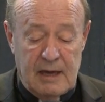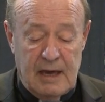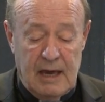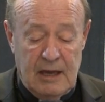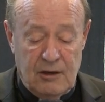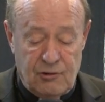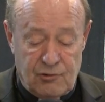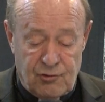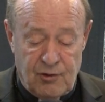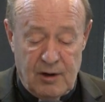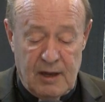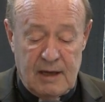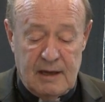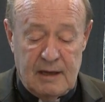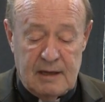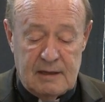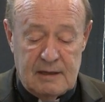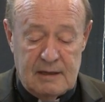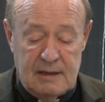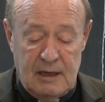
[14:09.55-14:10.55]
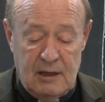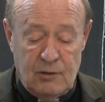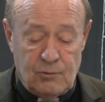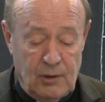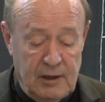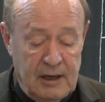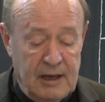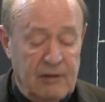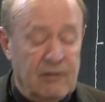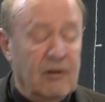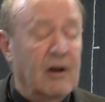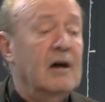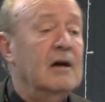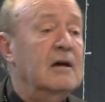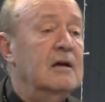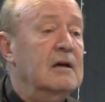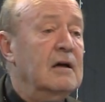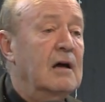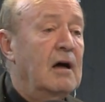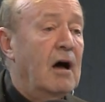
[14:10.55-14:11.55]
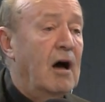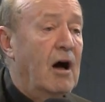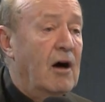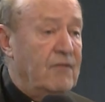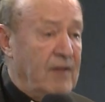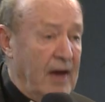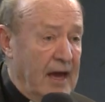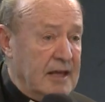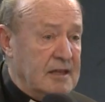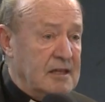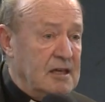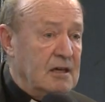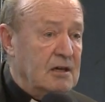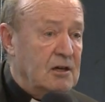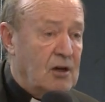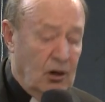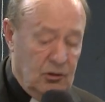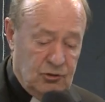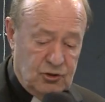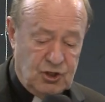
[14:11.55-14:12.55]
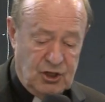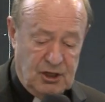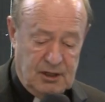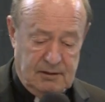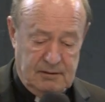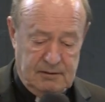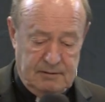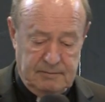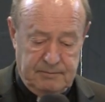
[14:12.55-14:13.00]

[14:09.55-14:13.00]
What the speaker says: entering into an era of anti-culture.